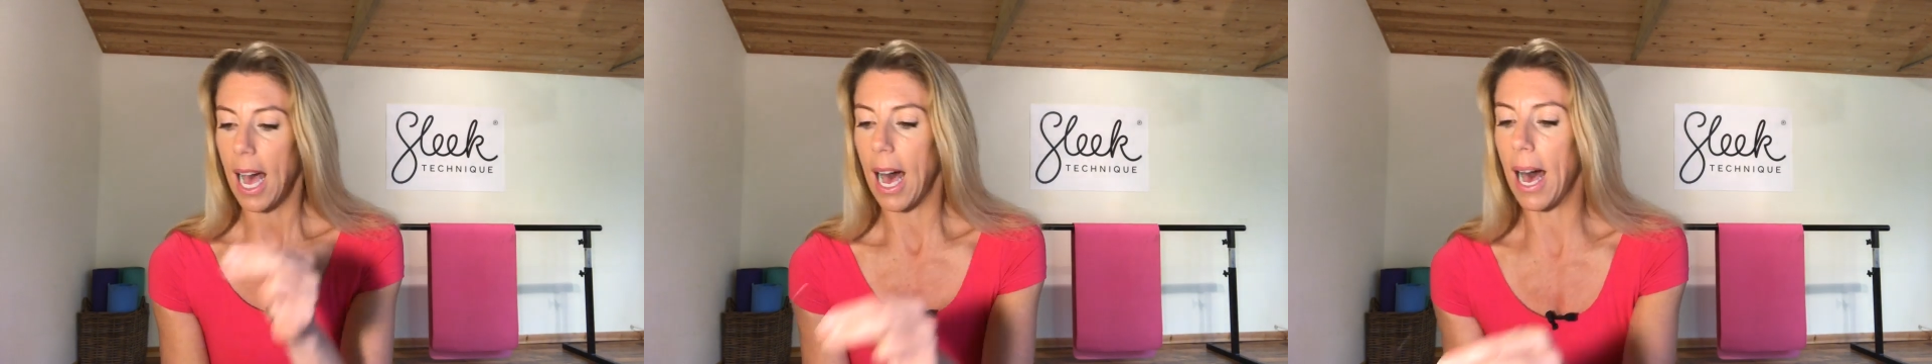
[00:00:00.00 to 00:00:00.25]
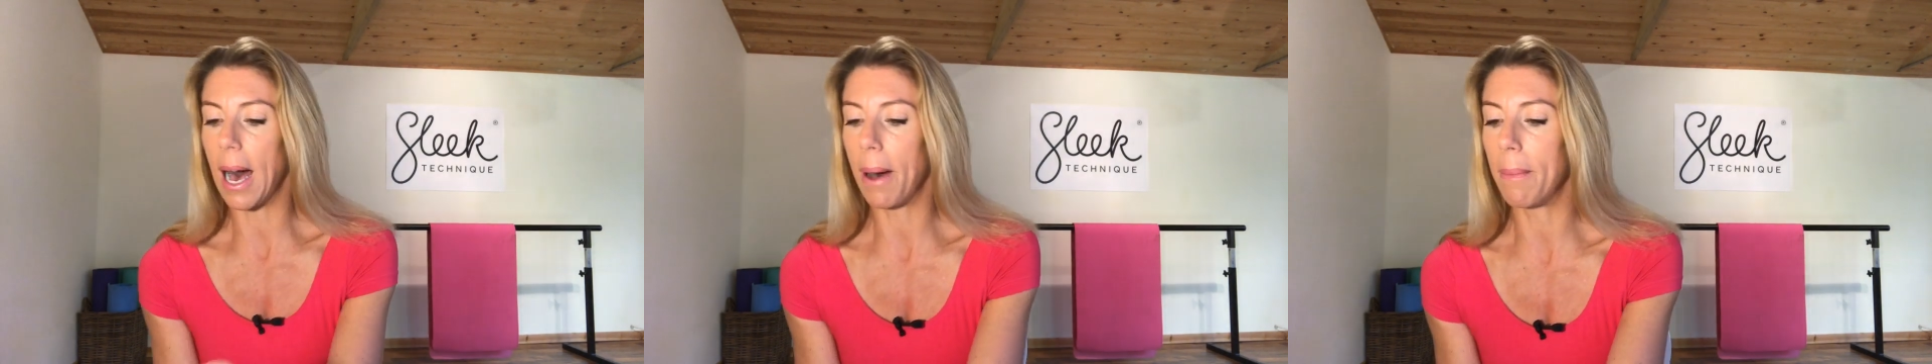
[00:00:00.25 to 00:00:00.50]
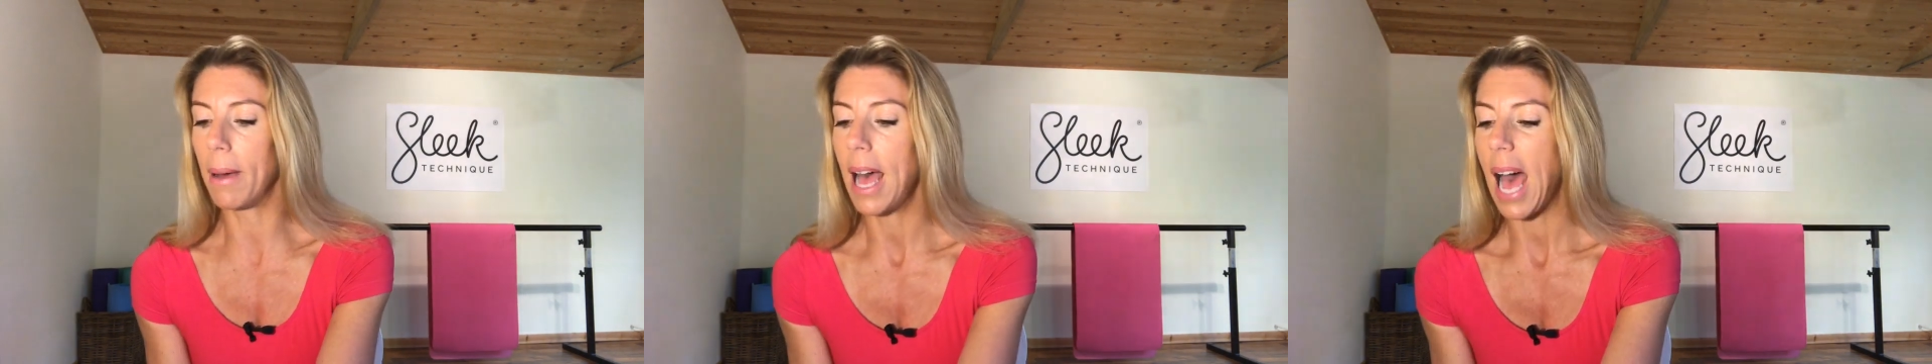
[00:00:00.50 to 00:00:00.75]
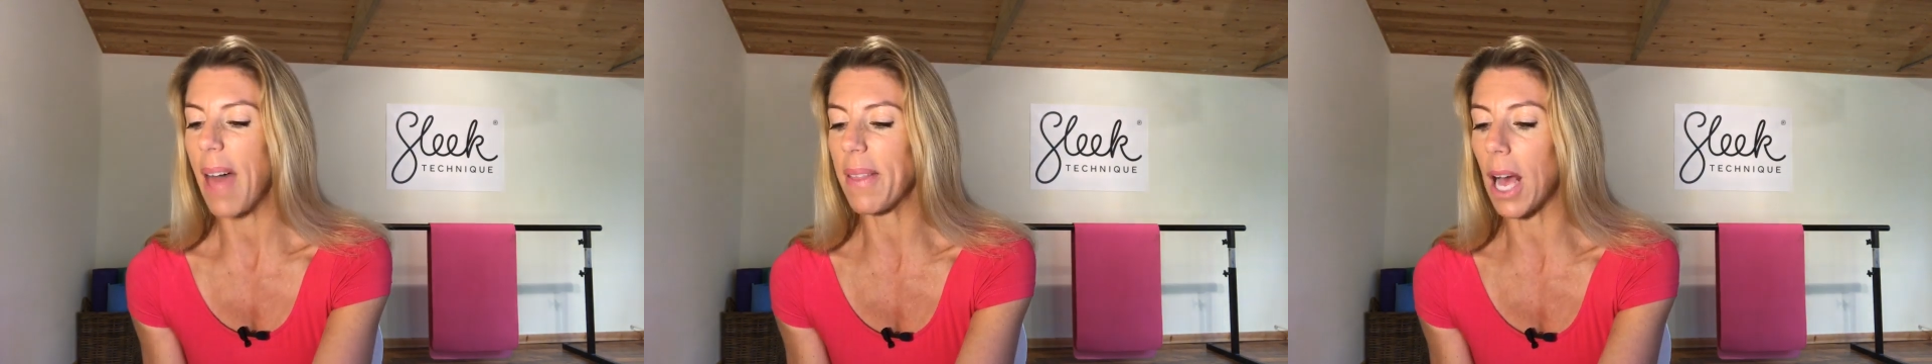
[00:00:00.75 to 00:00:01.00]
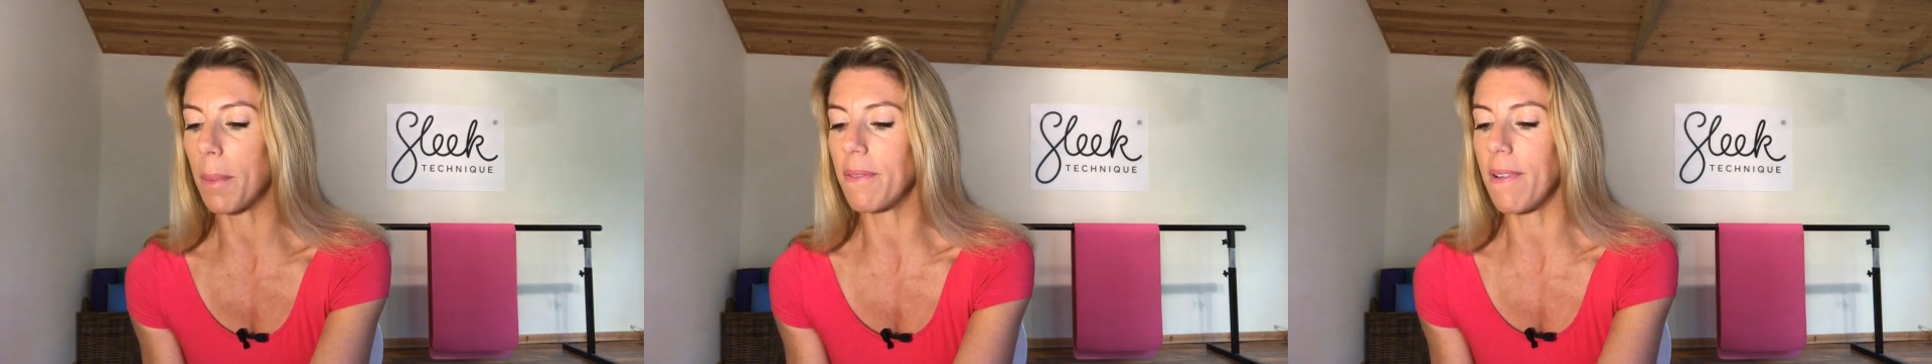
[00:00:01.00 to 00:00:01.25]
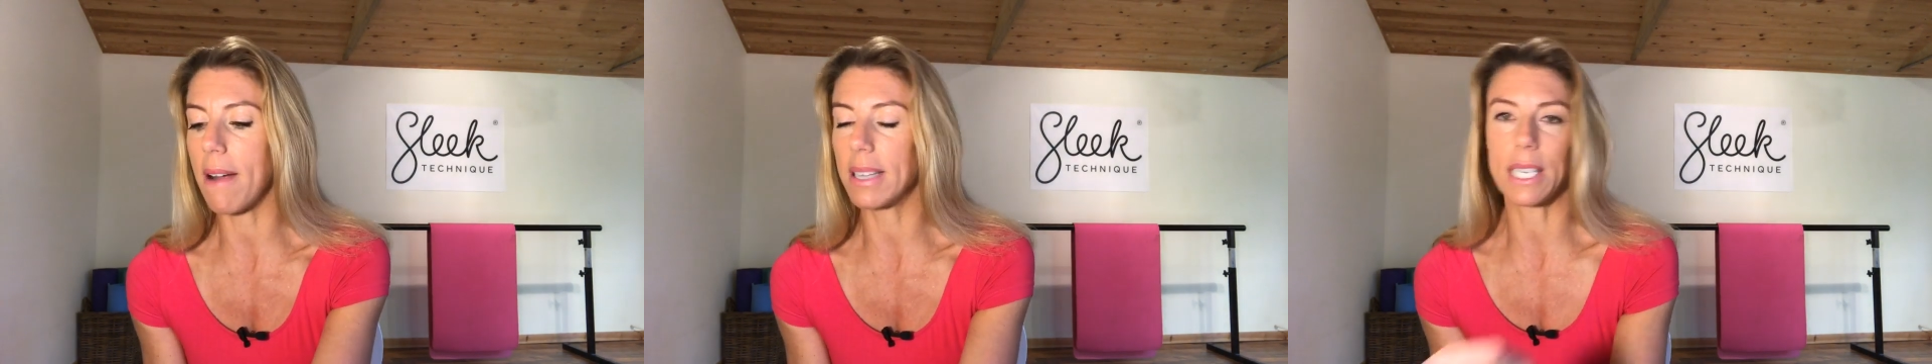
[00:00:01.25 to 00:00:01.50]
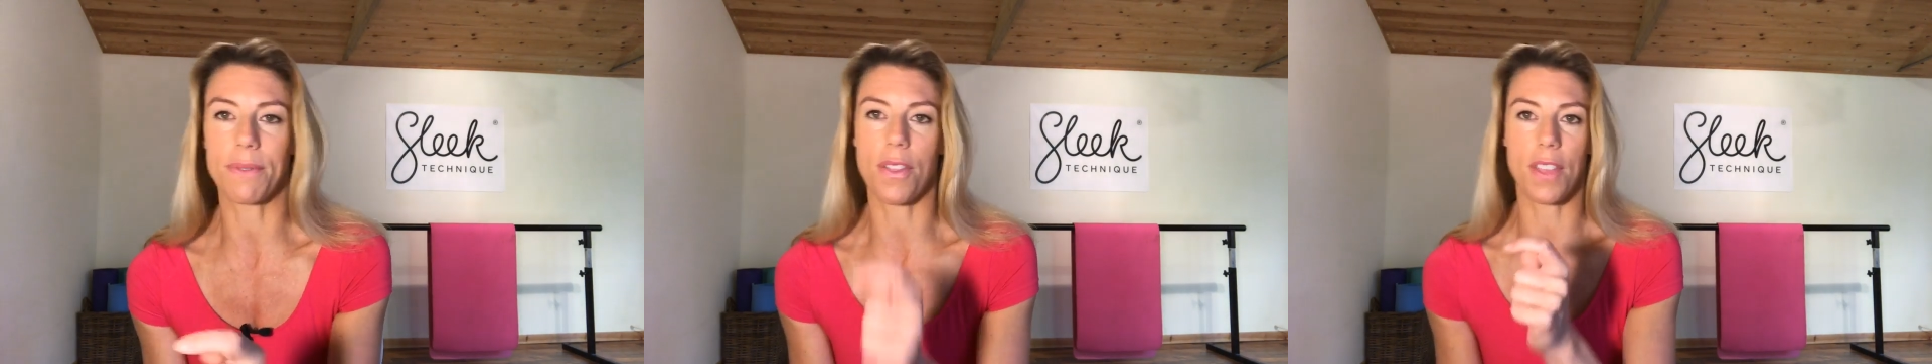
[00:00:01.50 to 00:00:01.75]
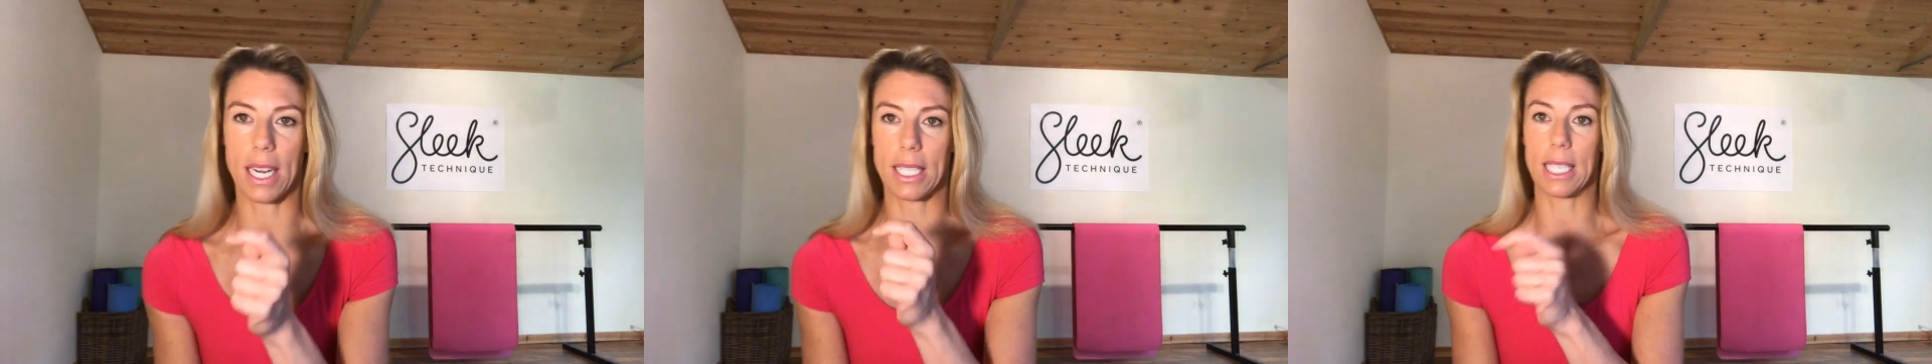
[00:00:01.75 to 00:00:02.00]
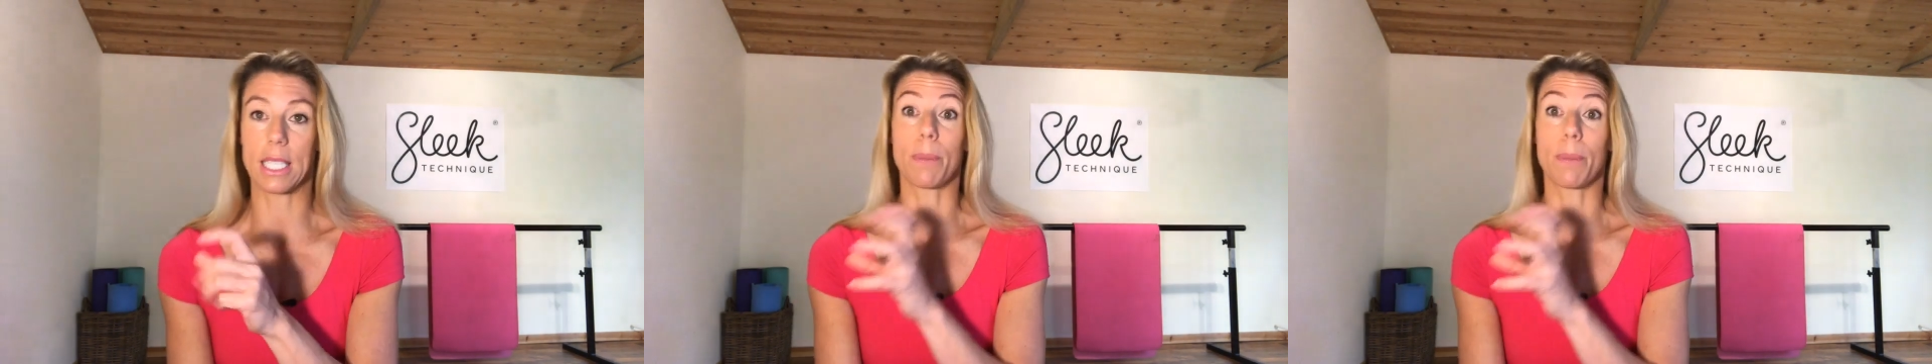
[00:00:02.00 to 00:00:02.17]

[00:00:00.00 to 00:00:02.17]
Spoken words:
And they come in various different thicknesses,